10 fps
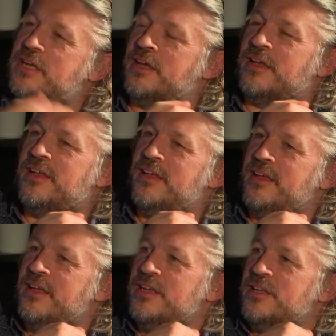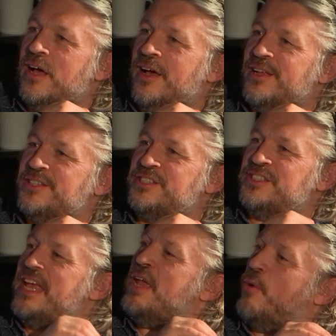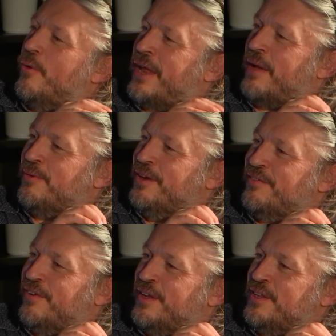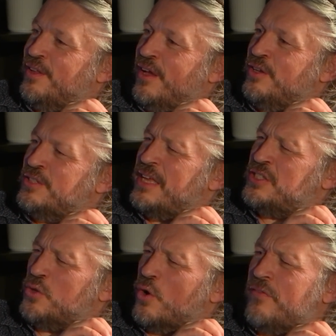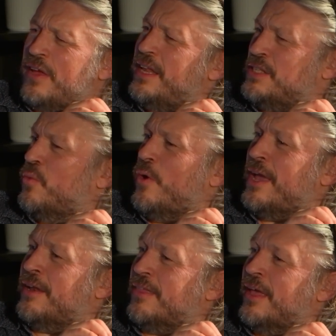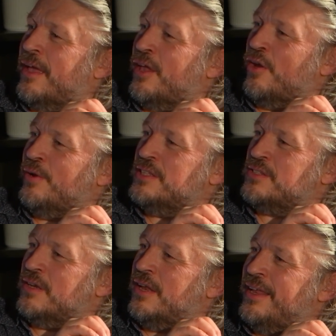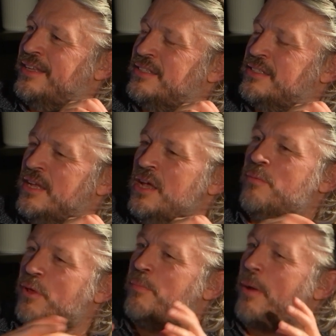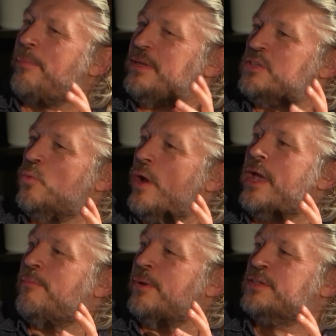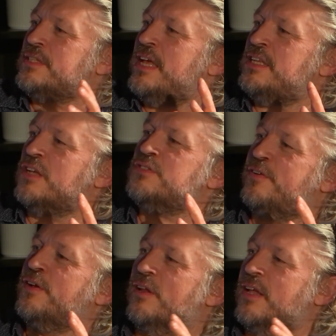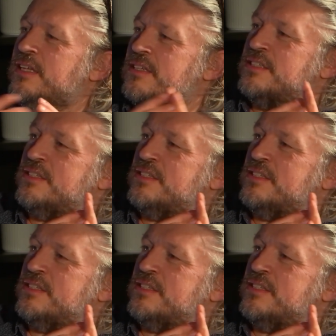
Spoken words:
to see what would happen if I use it. It is a weird thing, but the puppets are weird because it does feel like